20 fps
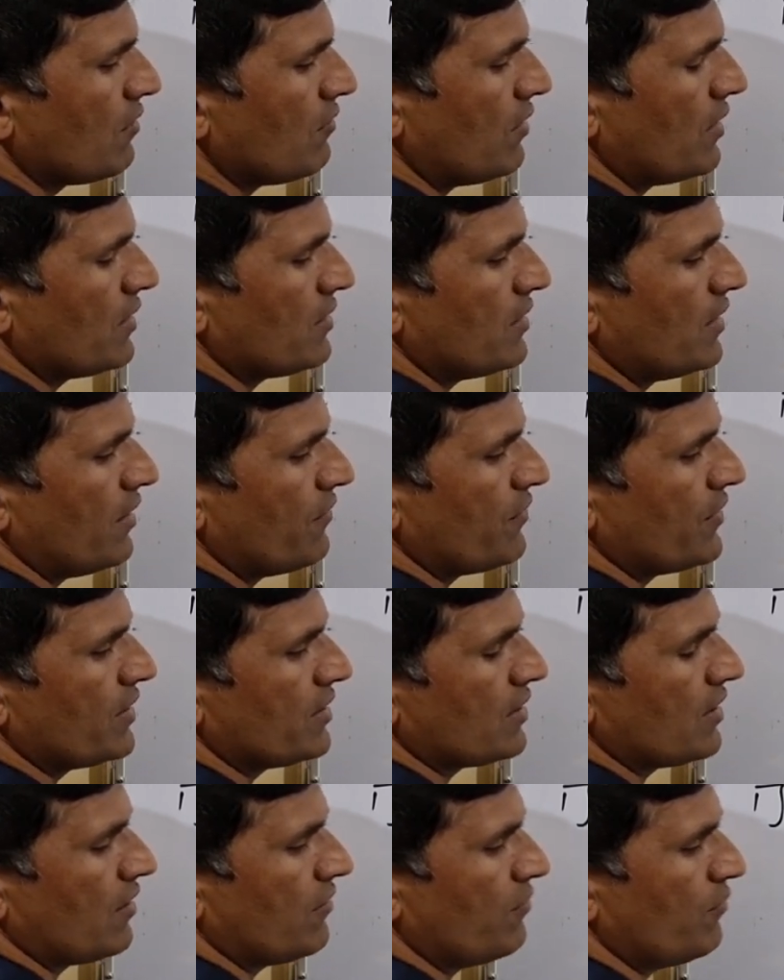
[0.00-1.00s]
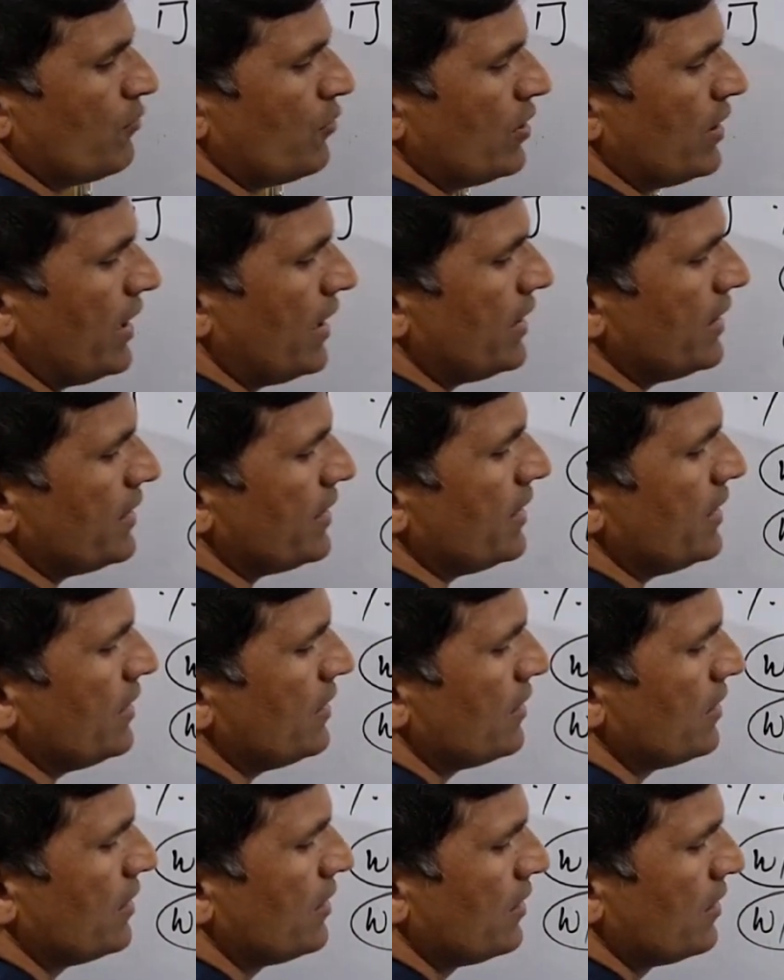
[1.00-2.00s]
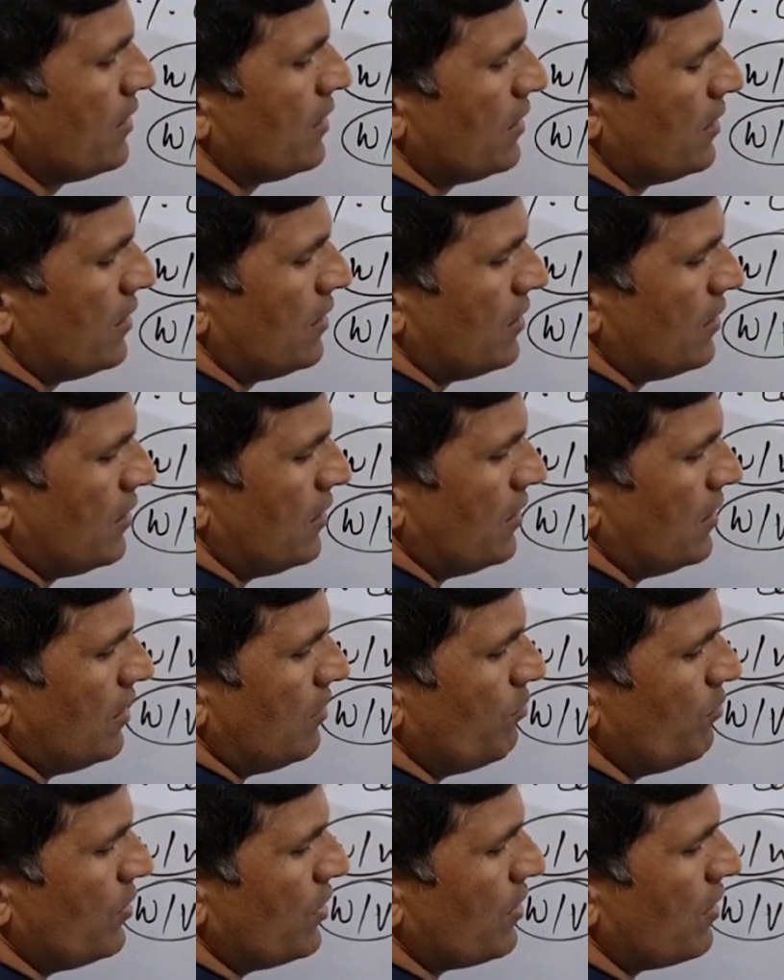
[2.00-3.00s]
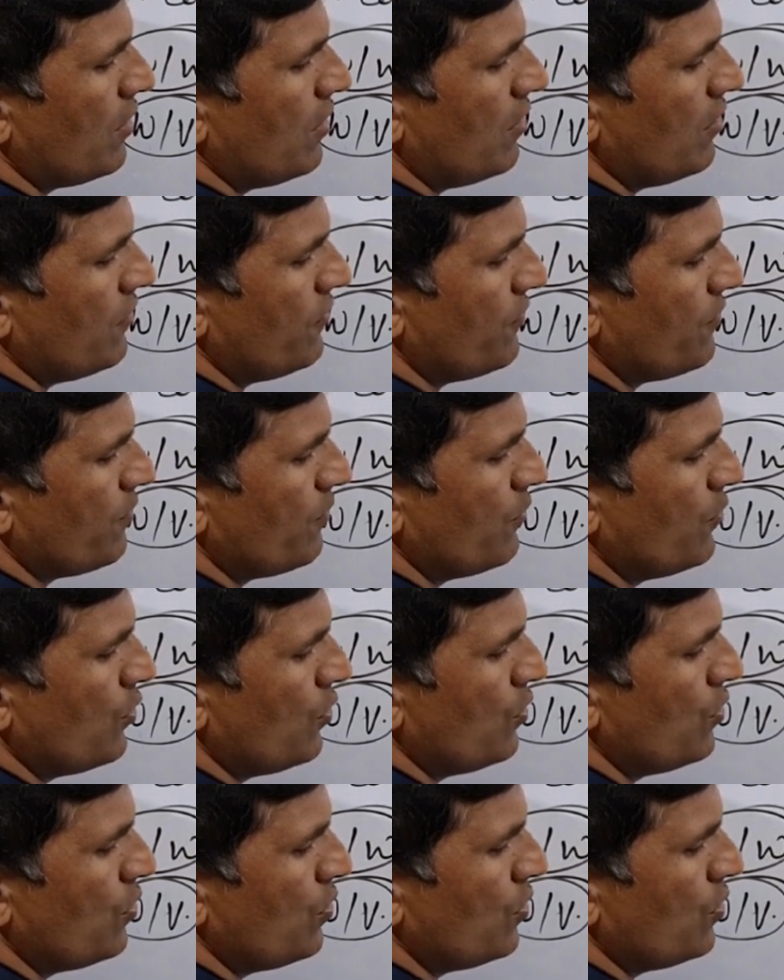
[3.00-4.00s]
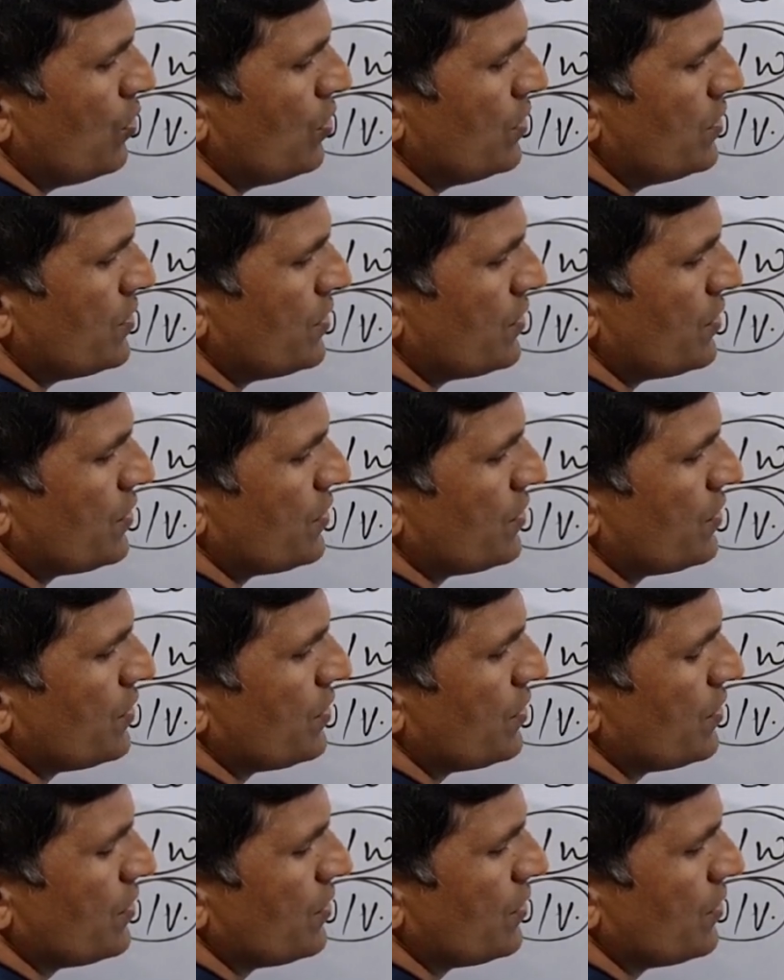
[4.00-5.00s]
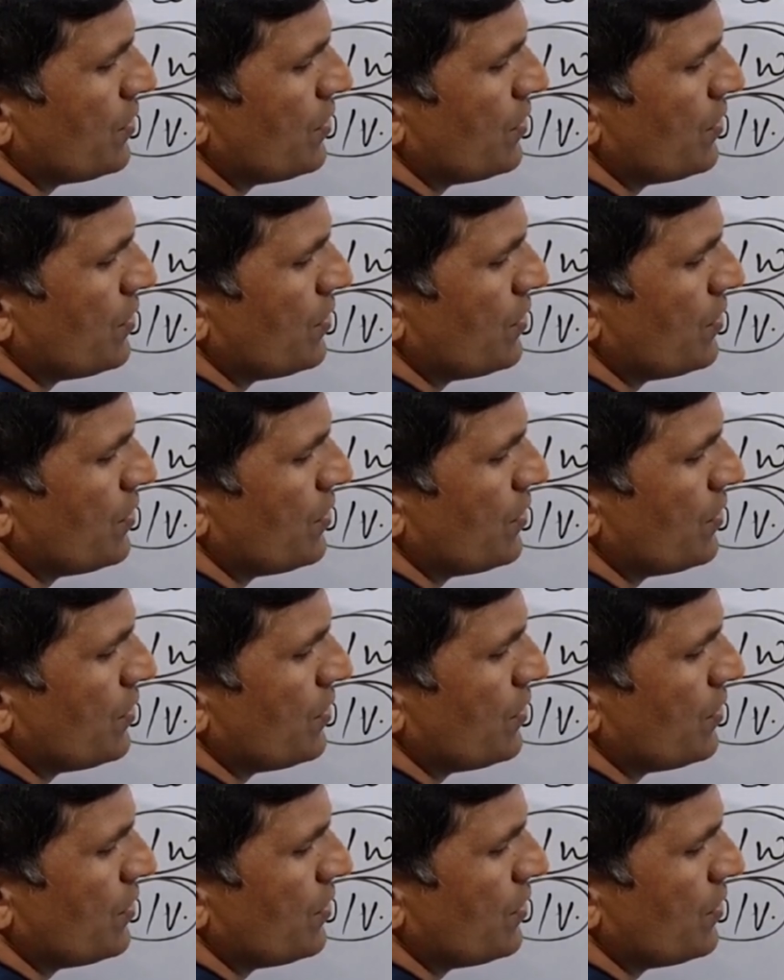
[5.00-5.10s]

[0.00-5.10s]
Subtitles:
What is the definition of molality? Number of moles